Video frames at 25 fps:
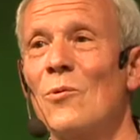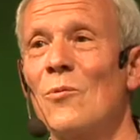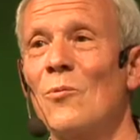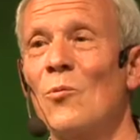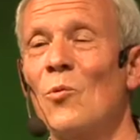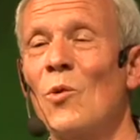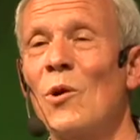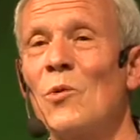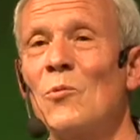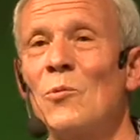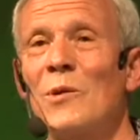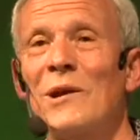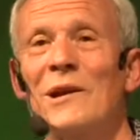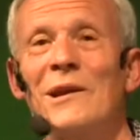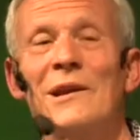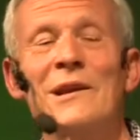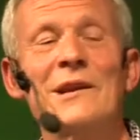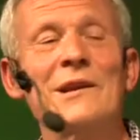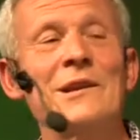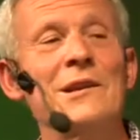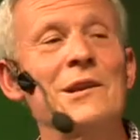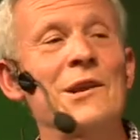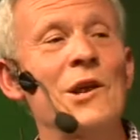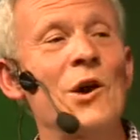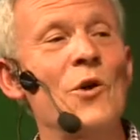what we
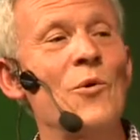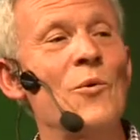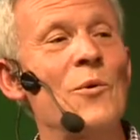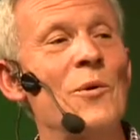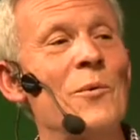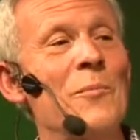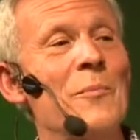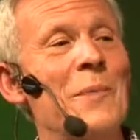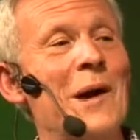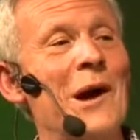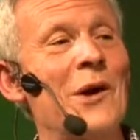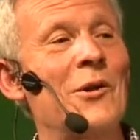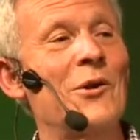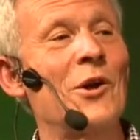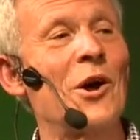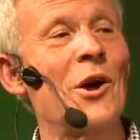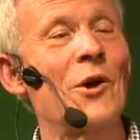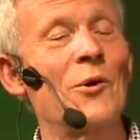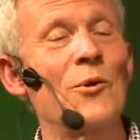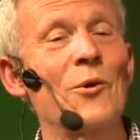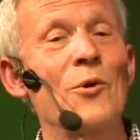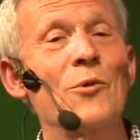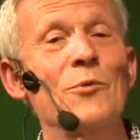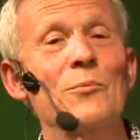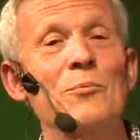didn't know about
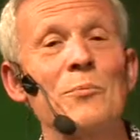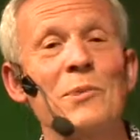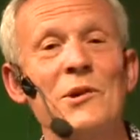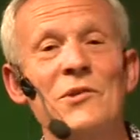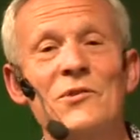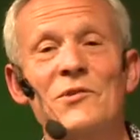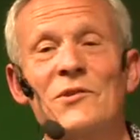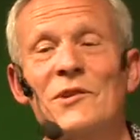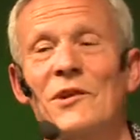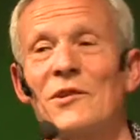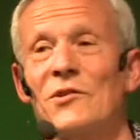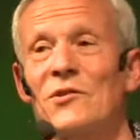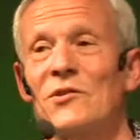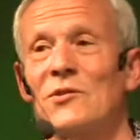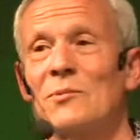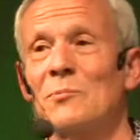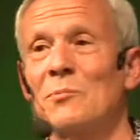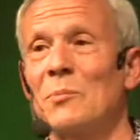our own business